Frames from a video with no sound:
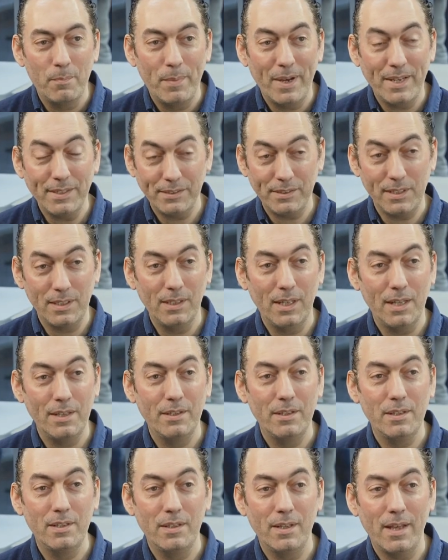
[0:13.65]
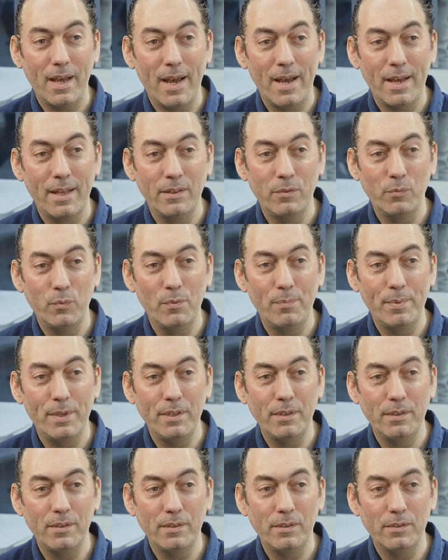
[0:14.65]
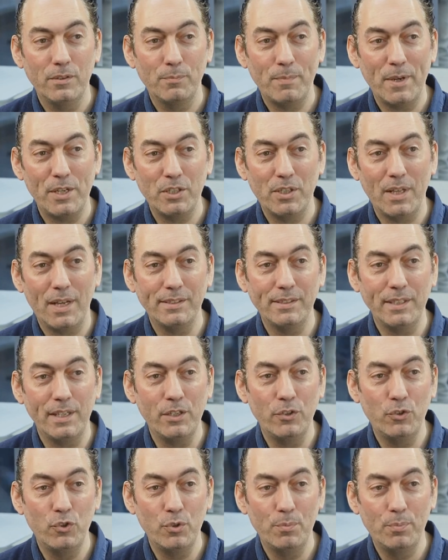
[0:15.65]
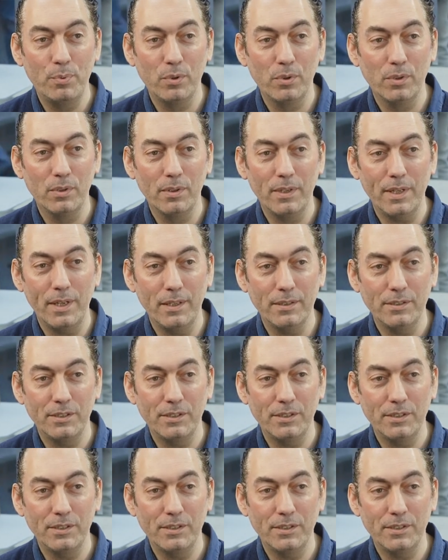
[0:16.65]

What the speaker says: based in London, and we've been specializing in Drupal